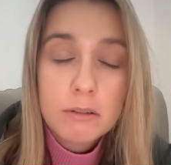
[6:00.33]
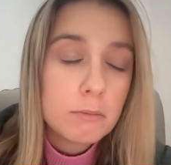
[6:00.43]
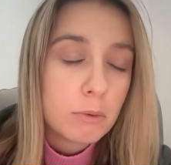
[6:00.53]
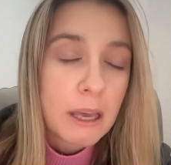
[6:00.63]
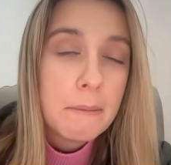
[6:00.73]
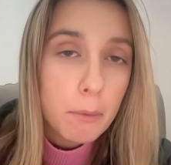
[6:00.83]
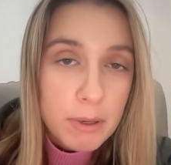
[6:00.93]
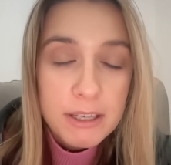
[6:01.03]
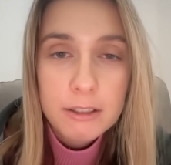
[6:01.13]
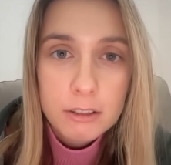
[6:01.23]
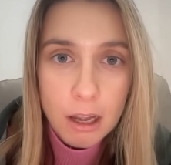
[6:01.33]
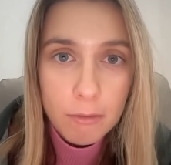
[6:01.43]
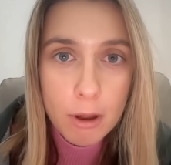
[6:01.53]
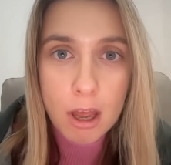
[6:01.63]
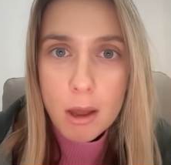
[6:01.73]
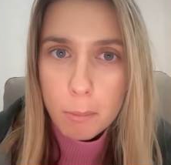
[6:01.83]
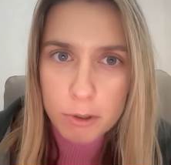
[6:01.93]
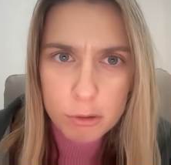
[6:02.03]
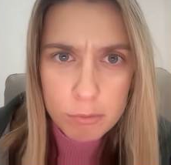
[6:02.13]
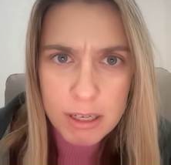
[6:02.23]
game a week and stuff, but
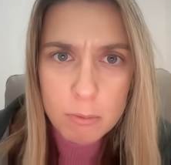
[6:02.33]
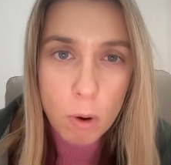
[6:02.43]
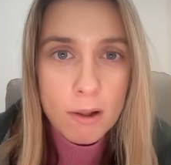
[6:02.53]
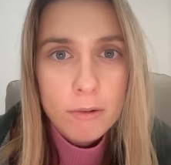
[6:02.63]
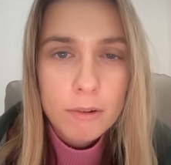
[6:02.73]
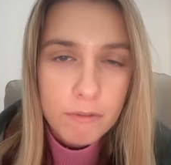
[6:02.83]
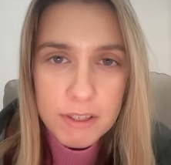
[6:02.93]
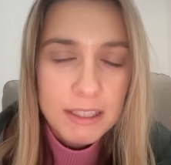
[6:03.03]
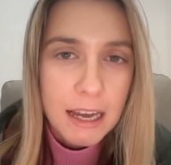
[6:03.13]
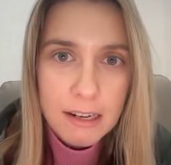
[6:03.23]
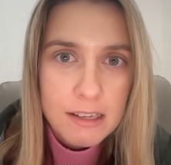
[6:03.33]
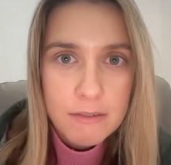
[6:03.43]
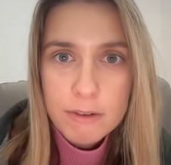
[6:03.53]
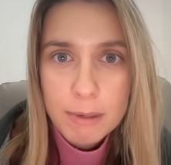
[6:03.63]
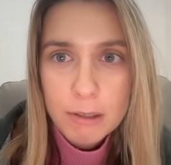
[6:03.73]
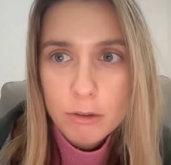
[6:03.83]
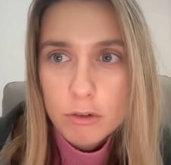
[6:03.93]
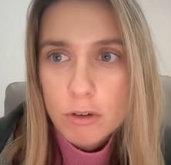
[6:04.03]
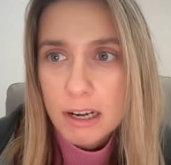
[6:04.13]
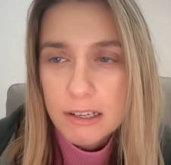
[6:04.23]
he's really worked on the physicality of his
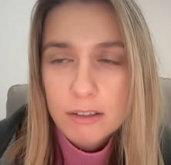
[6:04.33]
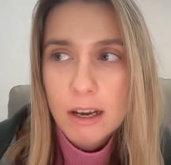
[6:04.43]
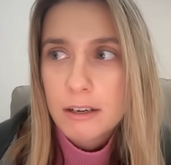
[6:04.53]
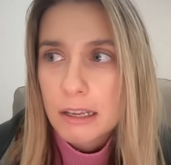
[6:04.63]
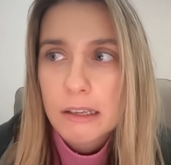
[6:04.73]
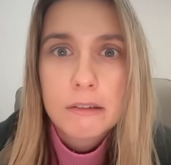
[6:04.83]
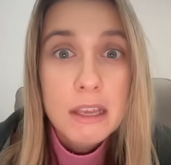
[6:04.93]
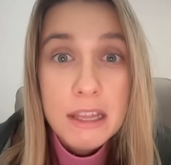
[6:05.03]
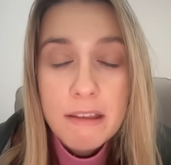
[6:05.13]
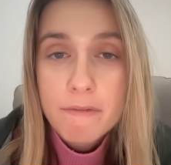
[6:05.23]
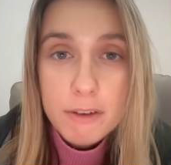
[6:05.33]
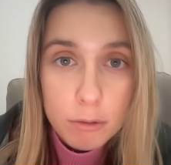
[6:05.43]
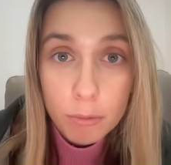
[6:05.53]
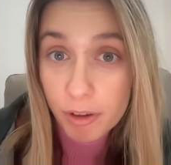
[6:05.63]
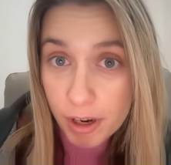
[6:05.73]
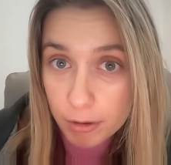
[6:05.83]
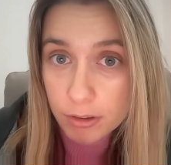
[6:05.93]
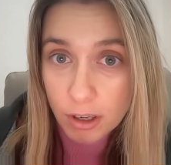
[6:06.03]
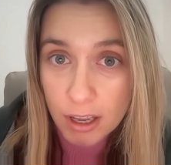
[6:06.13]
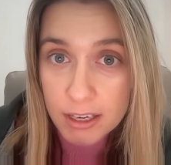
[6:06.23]
Manchester United side, like in the physical fitness
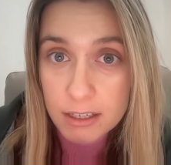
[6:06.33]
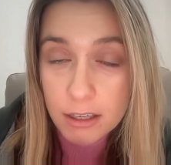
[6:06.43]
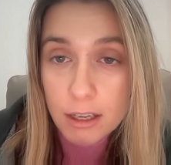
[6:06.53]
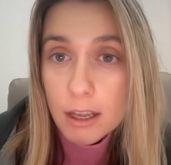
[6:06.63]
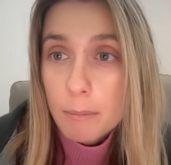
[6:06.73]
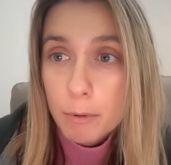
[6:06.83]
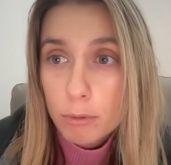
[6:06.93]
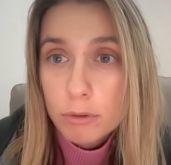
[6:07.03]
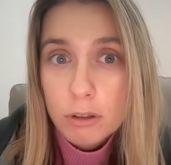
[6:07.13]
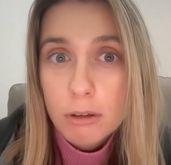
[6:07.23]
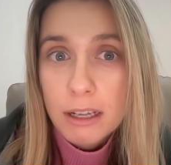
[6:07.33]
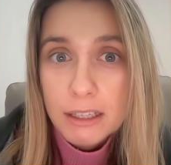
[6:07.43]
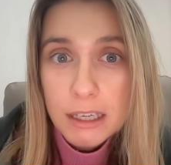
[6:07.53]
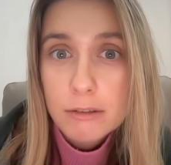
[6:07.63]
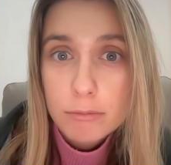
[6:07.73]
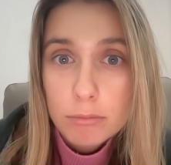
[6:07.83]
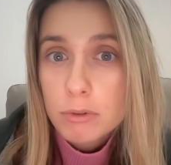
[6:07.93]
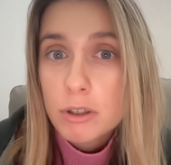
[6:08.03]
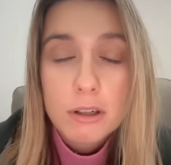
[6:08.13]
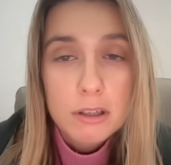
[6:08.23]
side, but also like he's,
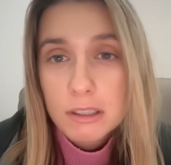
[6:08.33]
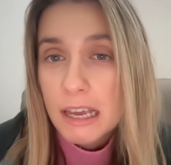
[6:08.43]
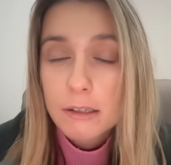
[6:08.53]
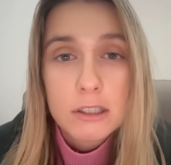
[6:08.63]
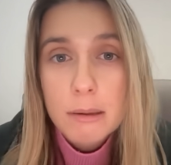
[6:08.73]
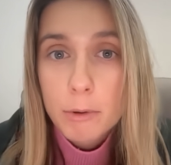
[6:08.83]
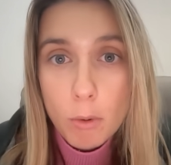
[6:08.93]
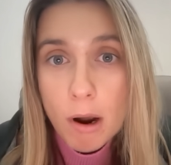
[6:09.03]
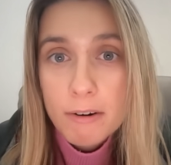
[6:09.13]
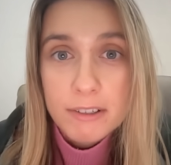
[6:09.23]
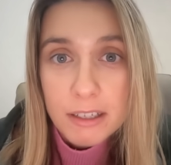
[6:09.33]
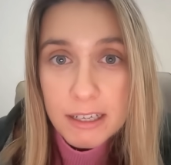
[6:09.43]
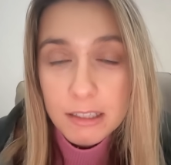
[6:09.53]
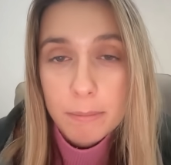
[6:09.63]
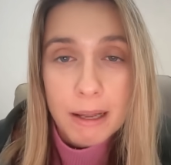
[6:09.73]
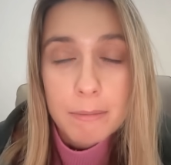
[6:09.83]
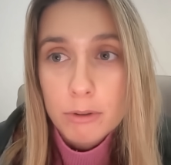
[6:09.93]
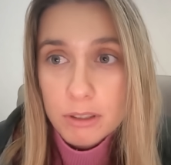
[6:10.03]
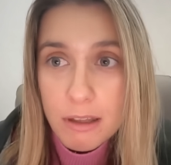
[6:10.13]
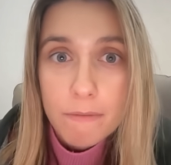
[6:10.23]
there's games that Maguire and De Ligt are playing
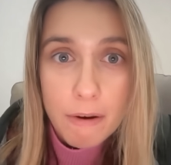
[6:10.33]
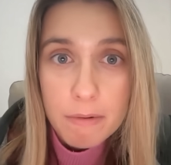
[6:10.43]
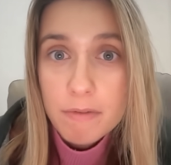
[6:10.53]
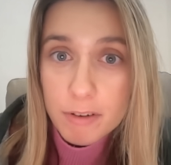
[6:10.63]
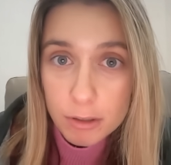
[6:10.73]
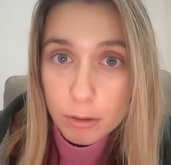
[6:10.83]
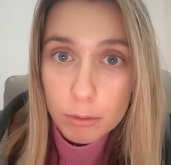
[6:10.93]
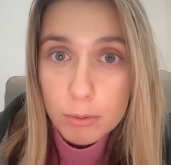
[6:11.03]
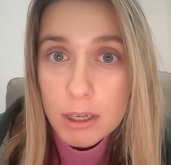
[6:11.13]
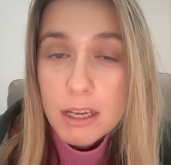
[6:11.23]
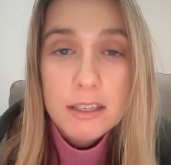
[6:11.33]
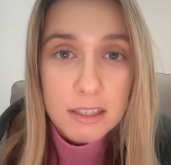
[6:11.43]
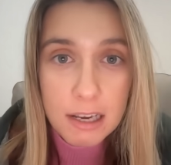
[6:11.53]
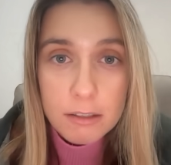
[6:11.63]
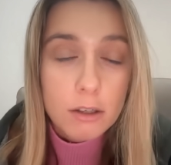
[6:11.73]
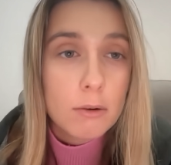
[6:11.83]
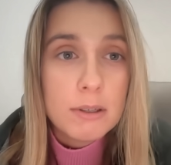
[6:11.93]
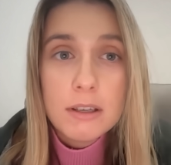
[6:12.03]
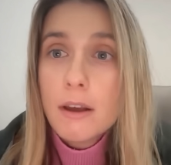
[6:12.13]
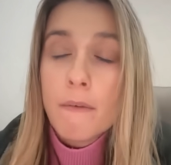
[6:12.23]
because they're very physical. Sesko
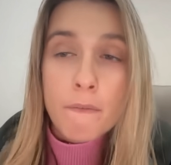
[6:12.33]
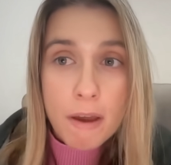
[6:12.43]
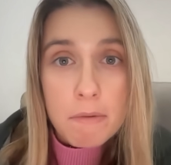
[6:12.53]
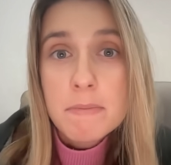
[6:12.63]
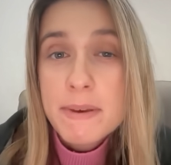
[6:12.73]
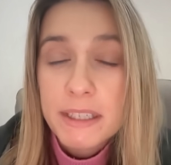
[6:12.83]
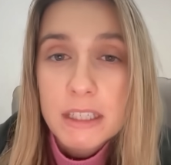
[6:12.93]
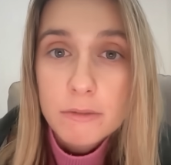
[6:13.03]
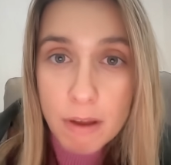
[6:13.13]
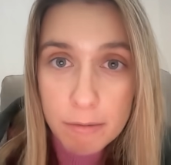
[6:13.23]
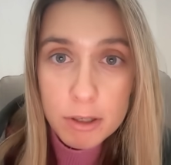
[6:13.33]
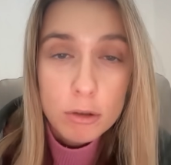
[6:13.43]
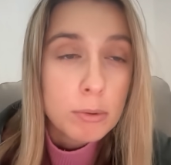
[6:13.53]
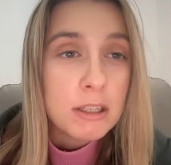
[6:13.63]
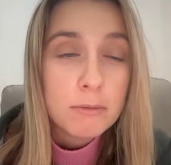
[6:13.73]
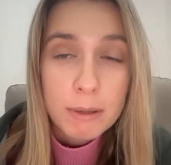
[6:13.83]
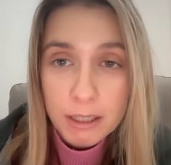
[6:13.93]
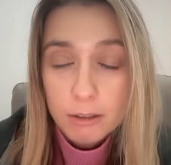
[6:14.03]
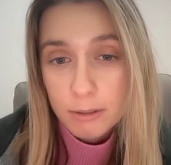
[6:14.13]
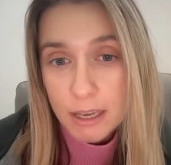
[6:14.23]
is very big, he's very tall, he's winning
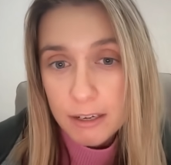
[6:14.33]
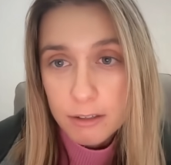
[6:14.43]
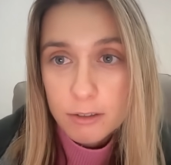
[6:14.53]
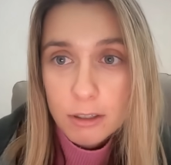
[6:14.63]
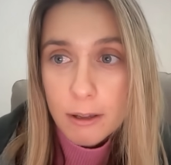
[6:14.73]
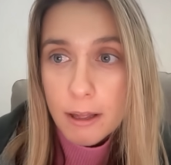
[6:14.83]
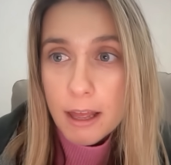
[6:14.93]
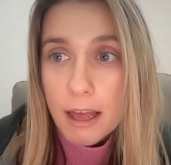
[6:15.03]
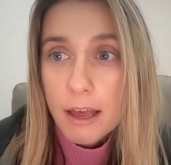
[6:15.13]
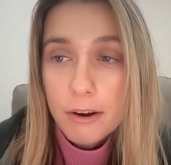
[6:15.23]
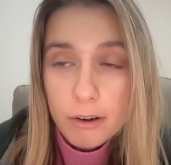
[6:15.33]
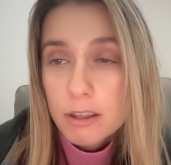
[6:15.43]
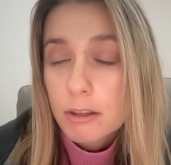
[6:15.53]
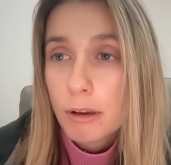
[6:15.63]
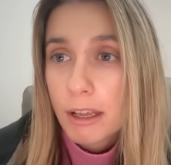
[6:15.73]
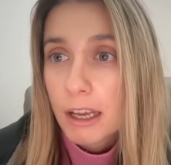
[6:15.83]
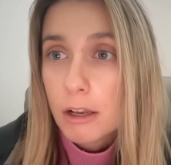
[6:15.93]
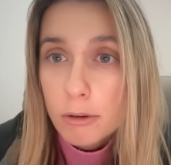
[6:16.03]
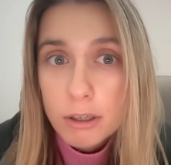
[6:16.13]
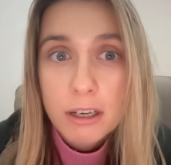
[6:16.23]
those headers. And I feel like I
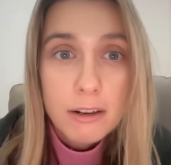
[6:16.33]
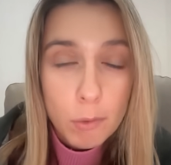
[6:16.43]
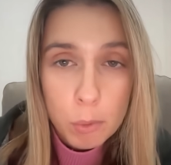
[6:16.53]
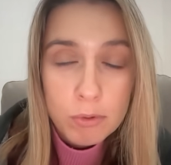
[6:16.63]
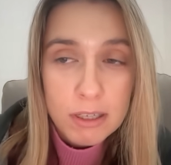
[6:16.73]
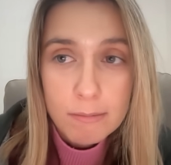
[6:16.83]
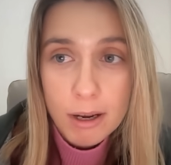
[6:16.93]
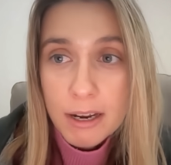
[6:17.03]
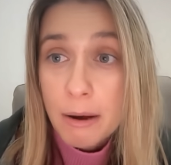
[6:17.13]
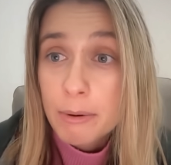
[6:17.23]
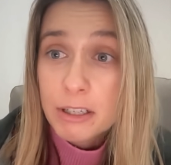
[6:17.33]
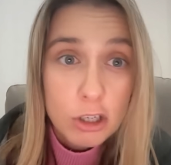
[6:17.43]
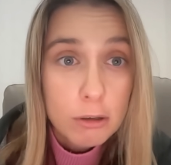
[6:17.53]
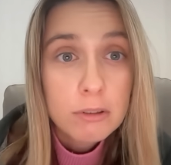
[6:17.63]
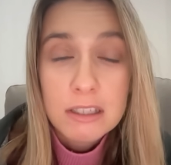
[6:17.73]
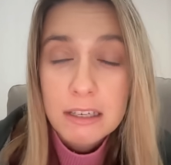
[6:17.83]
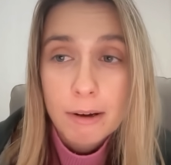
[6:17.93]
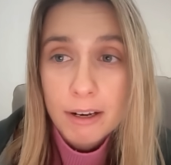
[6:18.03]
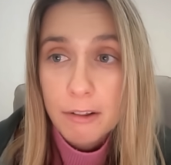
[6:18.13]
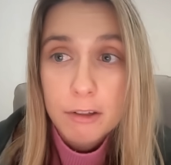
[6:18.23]
look at a Liverpool team right now and a Chelsea team
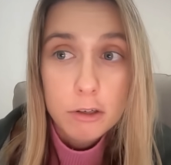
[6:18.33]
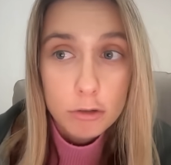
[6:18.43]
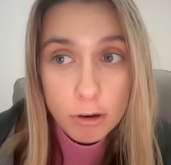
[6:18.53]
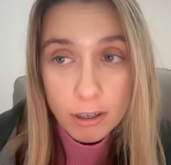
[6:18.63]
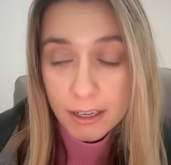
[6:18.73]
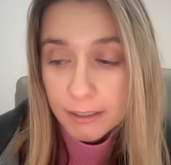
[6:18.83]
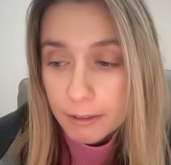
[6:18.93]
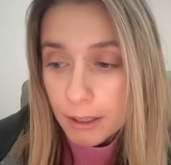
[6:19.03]
right now that's struggling,